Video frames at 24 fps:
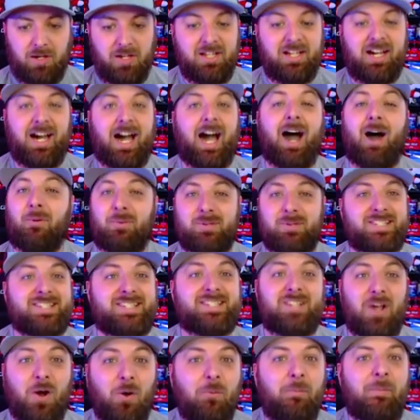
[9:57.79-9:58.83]
I was
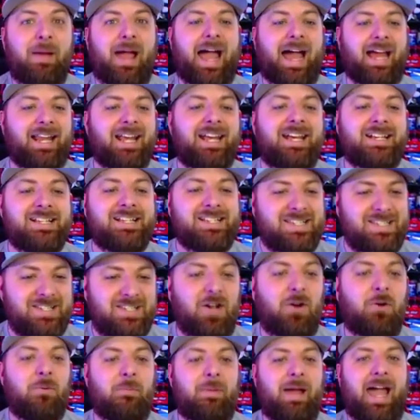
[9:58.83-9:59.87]
so
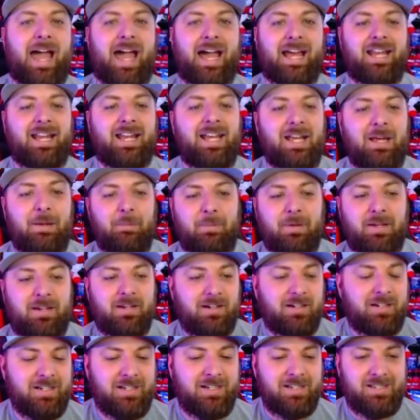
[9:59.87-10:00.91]
mad
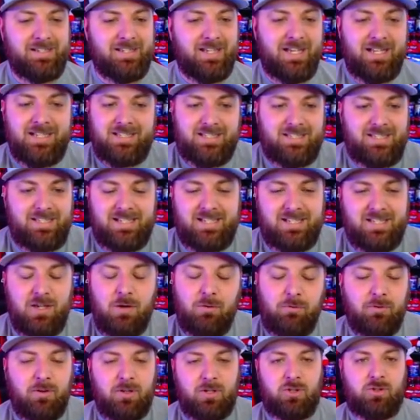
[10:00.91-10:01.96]
because it's so
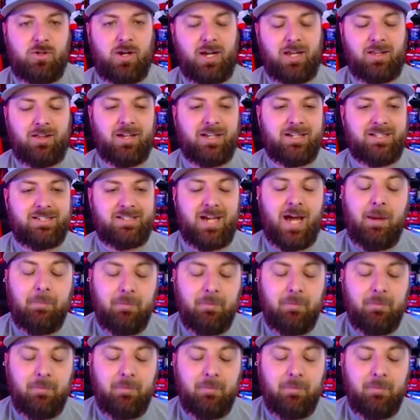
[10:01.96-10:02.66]
frustrating. Like, it's time